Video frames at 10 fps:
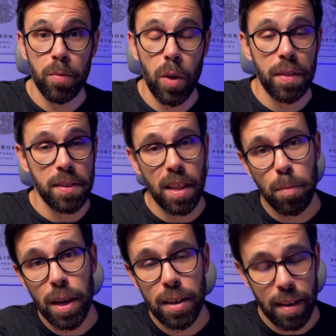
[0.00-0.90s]
What does that
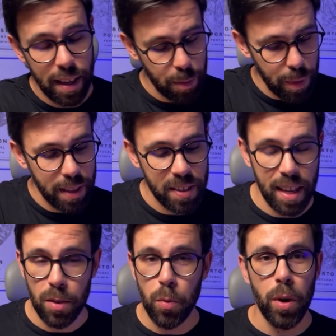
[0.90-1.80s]
mean? It means
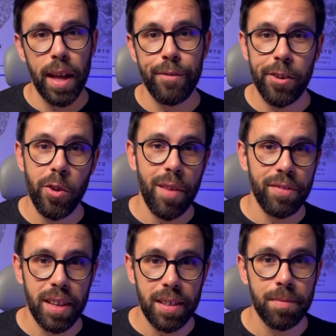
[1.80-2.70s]
that whatever you have
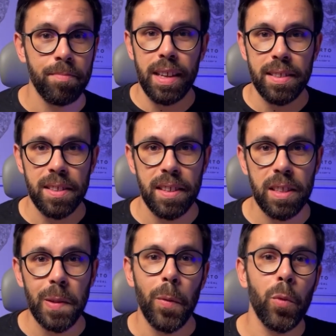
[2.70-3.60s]
done, it
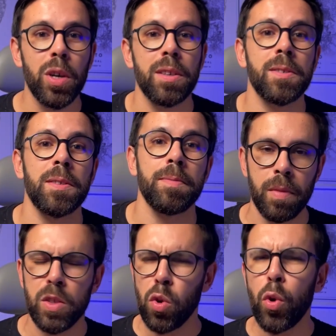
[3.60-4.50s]
still works.
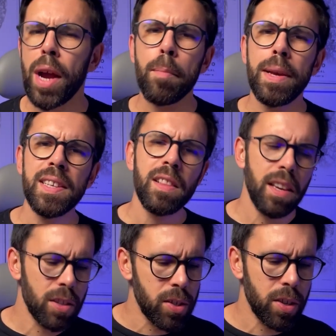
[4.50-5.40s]
So we are basically
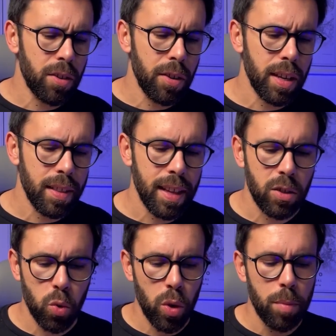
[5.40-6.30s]
ensuring
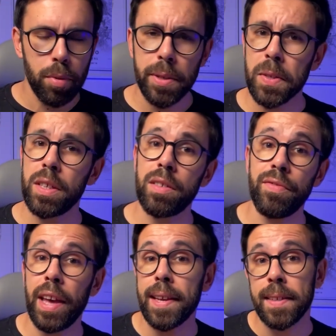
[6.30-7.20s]
that we preserve
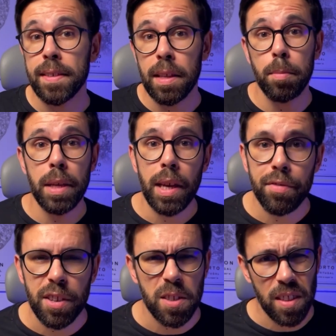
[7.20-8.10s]
the existing
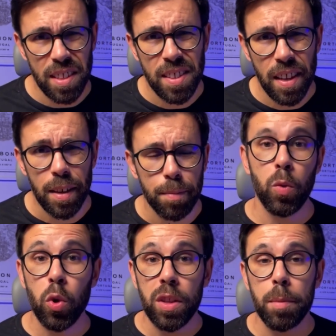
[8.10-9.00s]
behaviors, let's say.
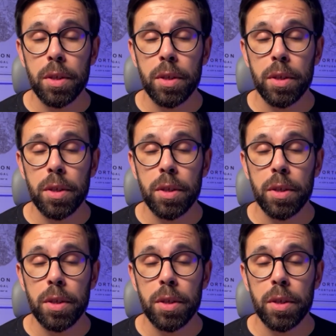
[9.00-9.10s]
Rule number